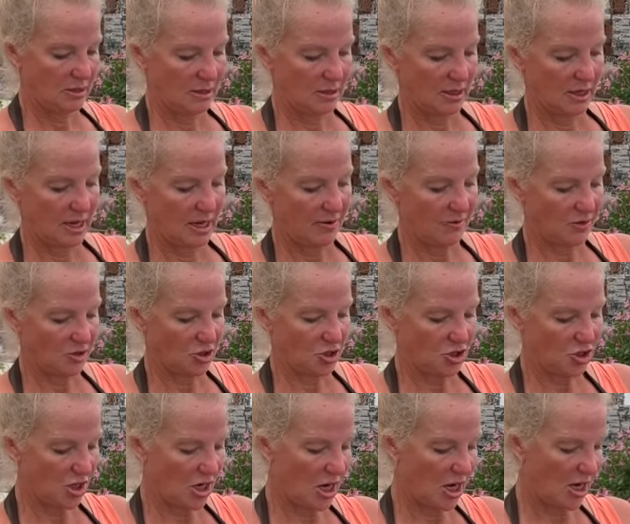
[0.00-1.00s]
to have a
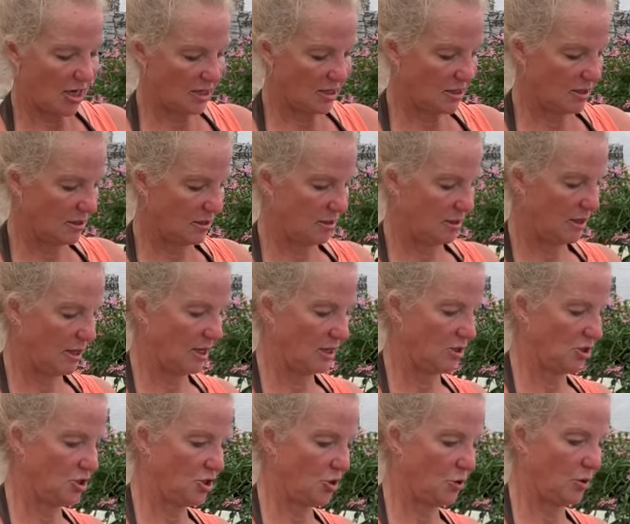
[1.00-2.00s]
shot
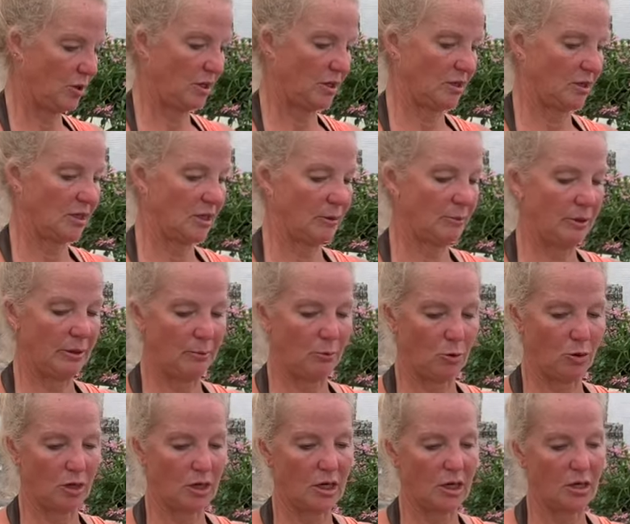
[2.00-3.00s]
at showing a little bit
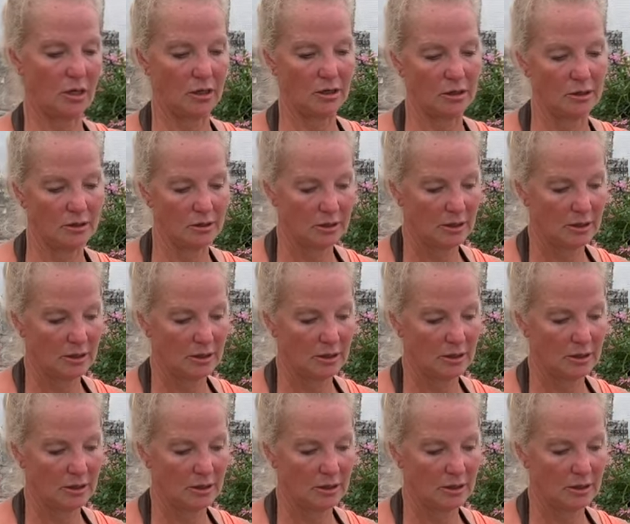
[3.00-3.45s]
more color.